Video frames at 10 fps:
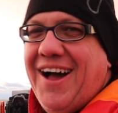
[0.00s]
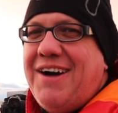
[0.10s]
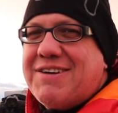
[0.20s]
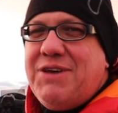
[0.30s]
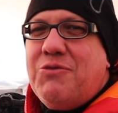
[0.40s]

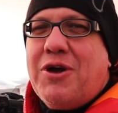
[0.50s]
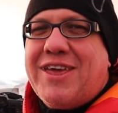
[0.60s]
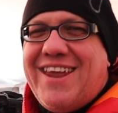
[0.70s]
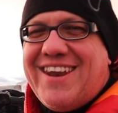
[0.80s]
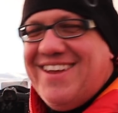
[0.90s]
I'll keep
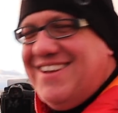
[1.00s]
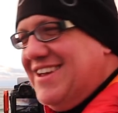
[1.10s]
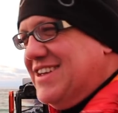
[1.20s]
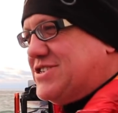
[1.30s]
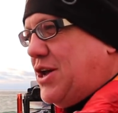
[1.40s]
working at it.
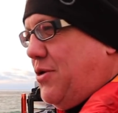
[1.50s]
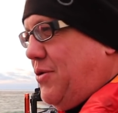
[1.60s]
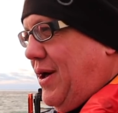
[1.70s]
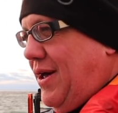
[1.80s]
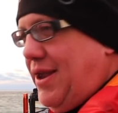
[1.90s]
So
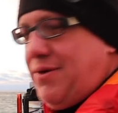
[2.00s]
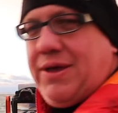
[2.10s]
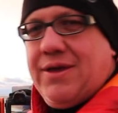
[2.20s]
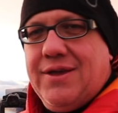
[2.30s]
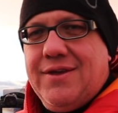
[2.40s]

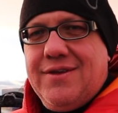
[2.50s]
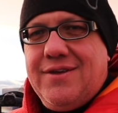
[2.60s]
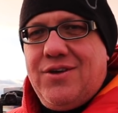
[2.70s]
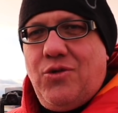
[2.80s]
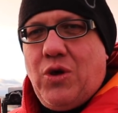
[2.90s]
anyway,
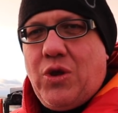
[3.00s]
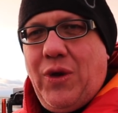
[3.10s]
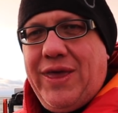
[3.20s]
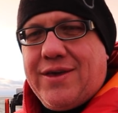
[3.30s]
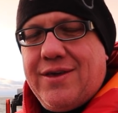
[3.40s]
what a
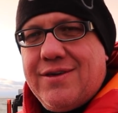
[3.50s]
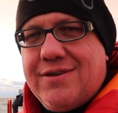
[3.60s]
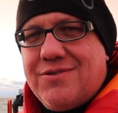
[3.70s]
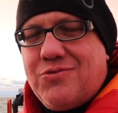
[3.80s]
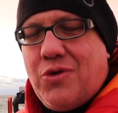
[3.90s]
week.
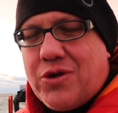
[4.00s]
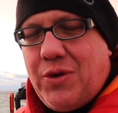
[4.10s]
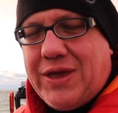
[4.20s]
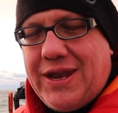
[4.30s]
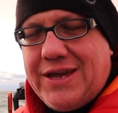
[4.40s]
What a
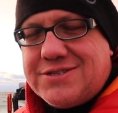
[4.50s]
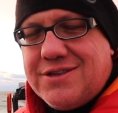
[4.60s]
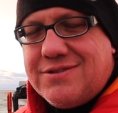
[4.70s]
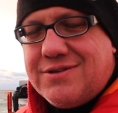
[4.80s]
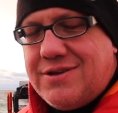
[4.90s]
week in
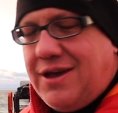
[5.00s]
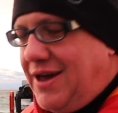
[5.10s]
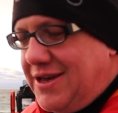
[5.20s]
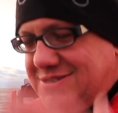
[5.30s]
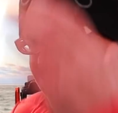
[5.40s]
Iceland.
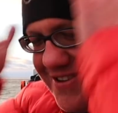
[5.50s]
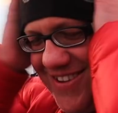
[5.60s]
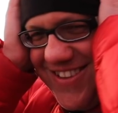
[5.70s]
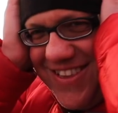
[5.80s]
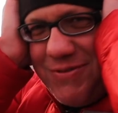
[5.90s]

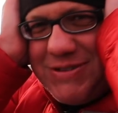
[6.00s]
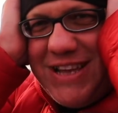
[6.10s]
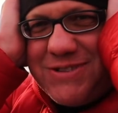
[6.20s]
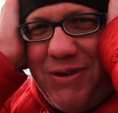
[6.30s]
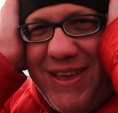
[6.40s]
That was
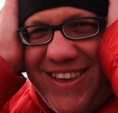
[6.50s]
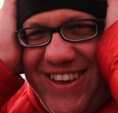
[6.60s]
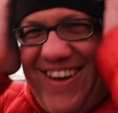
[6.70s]
last week.